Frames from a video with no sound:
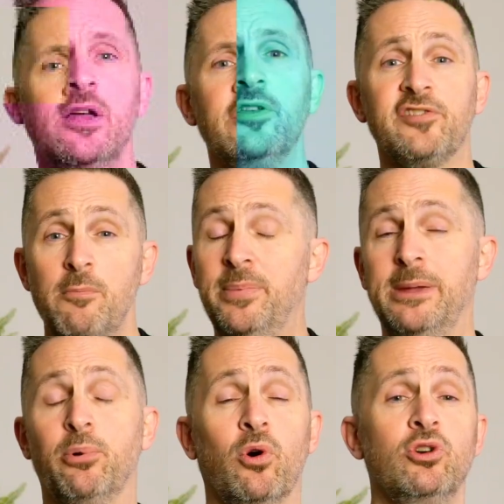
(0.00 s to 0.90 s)
some
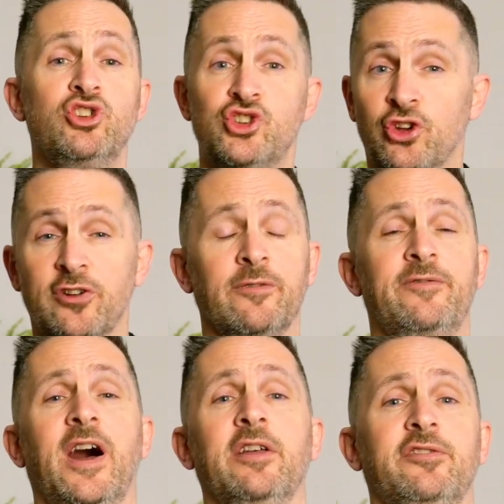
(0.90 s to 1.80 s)
people shouldn't
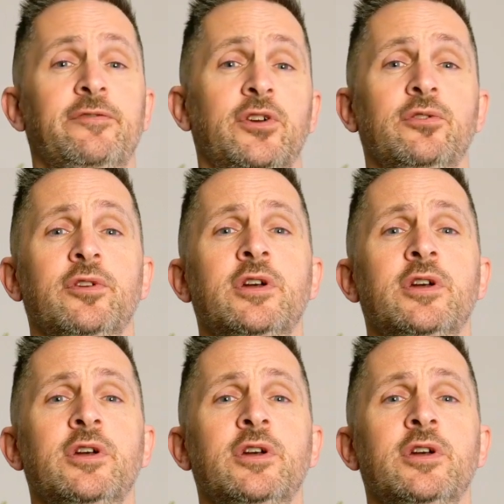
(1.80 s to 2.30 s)
fast food.